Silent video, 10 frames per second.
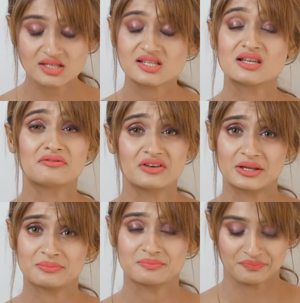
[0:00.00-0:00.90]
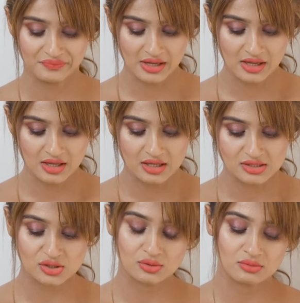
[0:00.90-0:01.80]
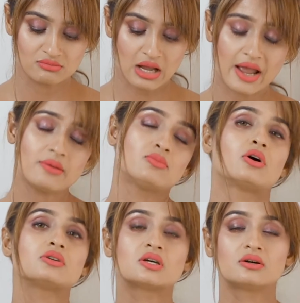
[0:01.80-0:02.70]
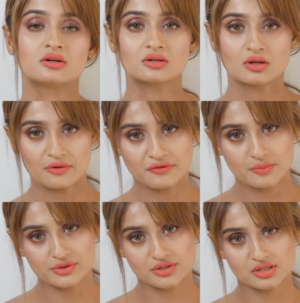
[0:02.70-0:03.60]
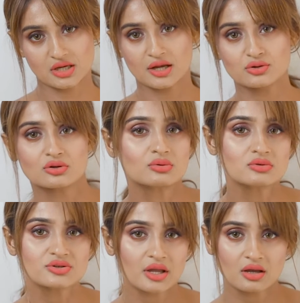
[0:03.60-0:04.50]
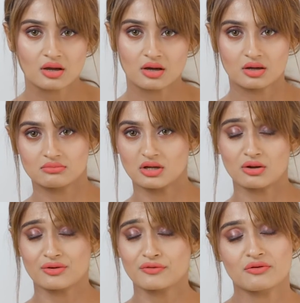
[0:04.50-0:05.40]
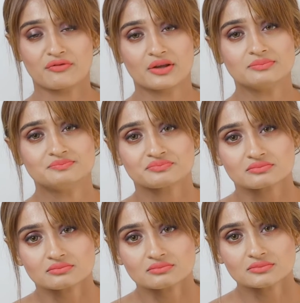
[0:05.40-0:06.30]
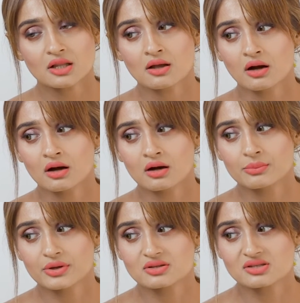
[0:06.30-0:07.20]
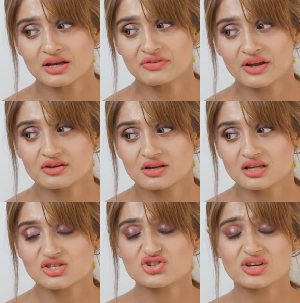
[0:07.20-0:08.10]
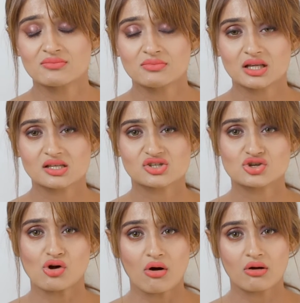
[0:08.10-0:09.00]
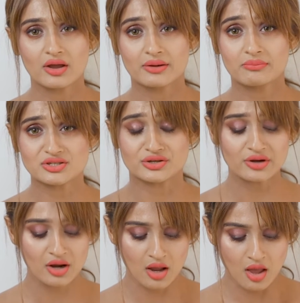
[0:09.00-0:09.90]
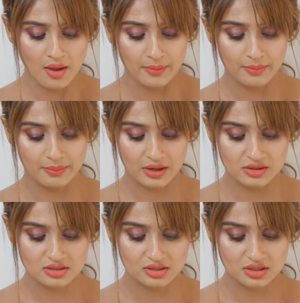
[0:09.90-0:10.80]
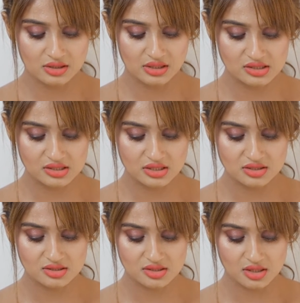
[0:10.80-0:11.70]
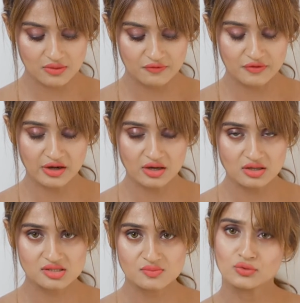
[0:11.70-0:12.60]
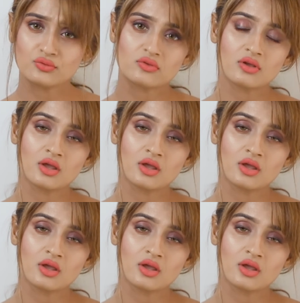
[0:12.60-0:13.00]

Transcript: It's lovely. So, I'm not a coffee person. I don't drink a lot of coffee. Because I find it extremely strong and bitter, but this is very smooth.